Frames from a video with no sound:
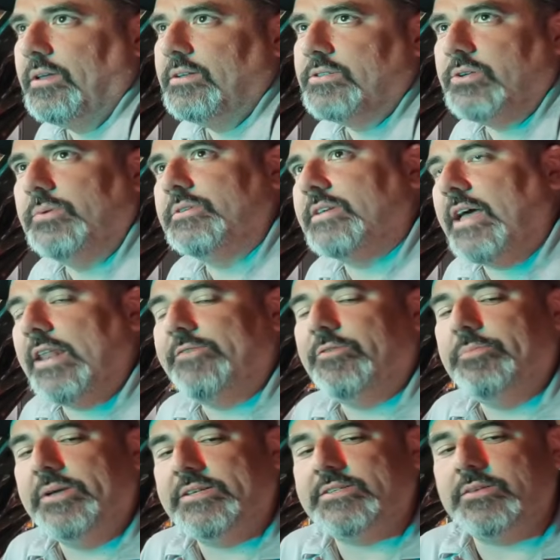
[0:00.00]
so it's kind of a
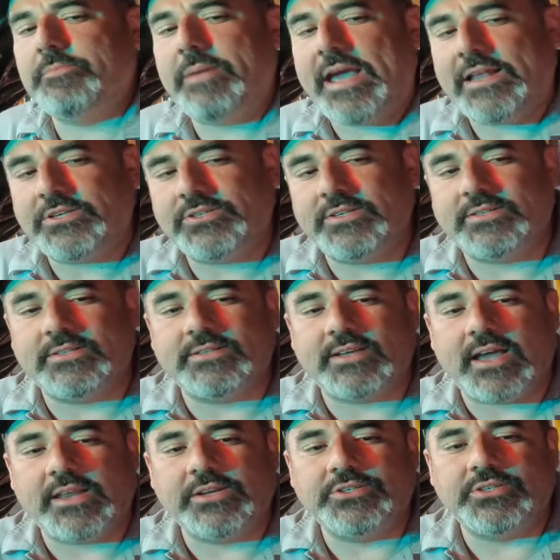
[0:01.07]
mix and match. This is
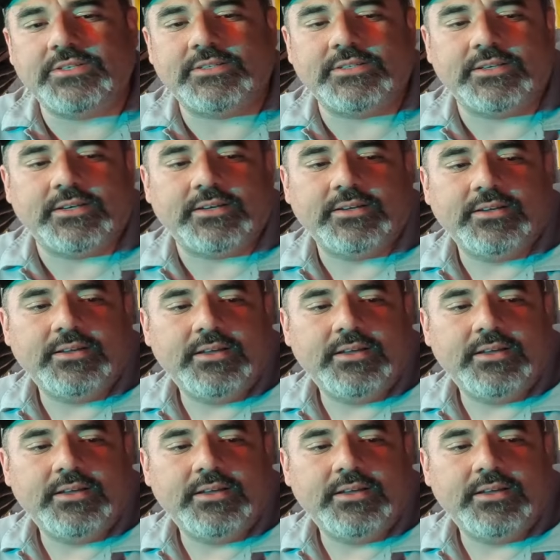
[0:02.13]
kind of just I